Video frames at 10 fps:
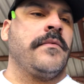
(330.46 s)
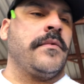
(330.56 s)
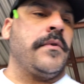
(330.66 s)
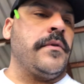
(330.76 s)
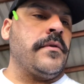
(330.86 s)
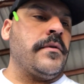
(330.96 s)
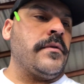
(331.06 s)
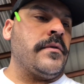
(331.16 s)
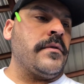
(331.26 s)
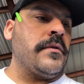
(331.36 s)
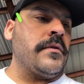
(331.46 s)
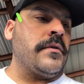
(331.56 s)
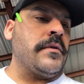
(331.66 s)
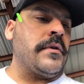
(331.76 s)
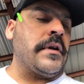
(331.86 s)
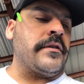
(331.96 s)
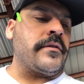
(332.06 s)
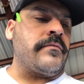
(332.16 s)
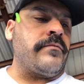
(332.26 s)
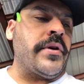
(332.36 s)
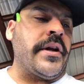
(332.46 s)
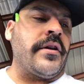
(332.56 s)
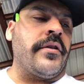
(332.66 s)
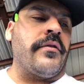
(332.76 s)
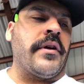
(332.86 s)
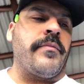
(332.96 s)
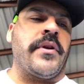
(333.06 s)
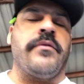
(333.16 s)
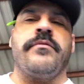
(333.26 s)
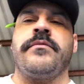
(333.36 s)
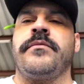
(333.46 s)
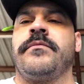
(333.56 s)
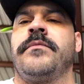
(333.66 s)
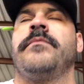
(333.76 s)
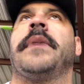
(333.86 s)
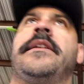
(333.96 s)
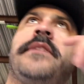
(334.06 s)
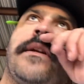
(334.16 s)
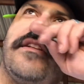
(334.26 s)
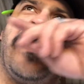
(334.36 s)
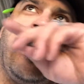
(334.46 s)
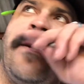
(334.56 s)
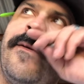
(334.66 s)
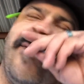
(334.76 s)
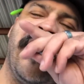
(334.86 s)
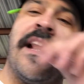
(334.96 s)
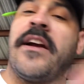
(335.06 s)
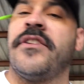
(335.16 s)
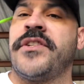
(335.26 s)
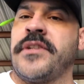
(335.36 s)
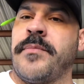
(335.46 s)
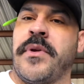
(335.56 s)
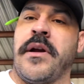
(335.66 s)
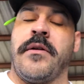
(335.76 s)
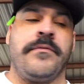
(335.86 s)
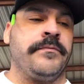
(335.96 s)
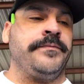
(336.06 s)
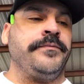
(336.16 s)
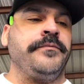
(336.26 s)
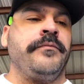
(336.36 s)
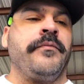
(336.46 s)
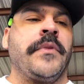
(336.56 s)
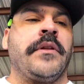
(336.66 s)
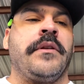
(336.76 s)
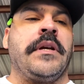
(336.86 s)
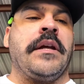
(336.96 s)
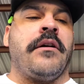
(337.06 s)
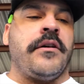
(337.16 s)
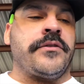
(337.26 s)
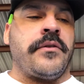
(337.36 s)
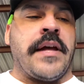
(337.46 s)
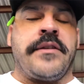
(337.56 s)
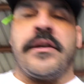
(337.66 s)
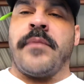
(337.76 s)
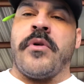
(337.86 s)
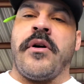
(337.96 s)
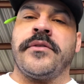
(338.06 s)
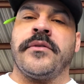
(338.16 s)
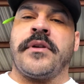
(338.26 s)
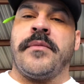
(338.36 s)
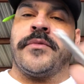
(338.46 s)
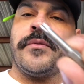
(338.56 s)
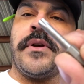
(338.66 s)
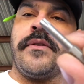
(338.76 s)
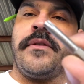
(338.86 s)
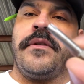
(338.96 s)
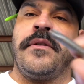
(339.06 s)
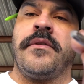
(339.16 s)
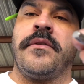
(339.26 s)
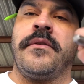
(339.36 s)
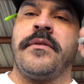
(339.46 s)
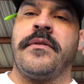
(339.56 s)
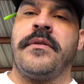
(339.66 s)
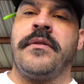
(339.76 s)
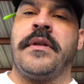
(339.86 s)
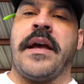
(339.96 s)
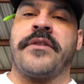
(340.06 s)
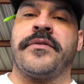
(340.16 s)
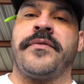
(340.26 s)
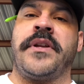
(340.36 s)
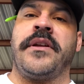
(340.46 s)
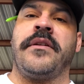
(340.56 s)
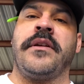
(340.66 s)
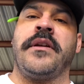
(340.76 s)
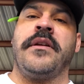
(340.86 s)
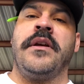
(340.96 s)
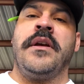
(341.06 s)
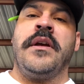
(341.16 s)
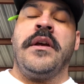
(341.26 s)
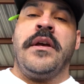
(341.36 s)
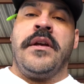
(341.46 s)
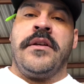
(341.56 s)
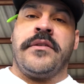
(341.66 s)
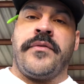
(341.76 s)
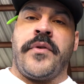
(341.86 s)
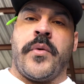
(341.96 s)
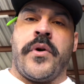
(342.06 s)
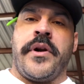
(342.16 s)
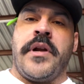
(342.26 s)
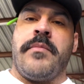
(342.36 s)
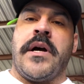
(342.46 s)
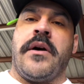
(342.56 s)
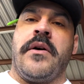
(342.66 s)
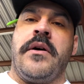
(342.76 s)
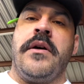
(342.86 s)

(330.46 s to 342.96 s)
it gets pretty good grip. Basically, you're not gonna strip it out. That tub also comes with the actual fitting you need. So if you're worried about